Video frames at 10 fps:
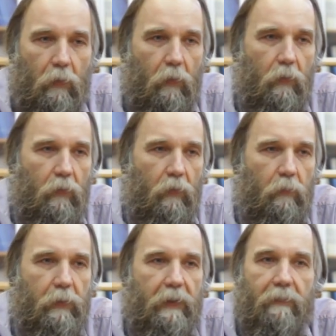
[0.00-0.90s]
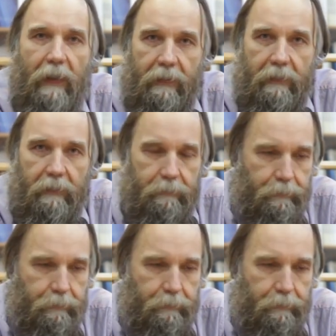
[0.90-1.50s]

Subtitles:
could not be divided.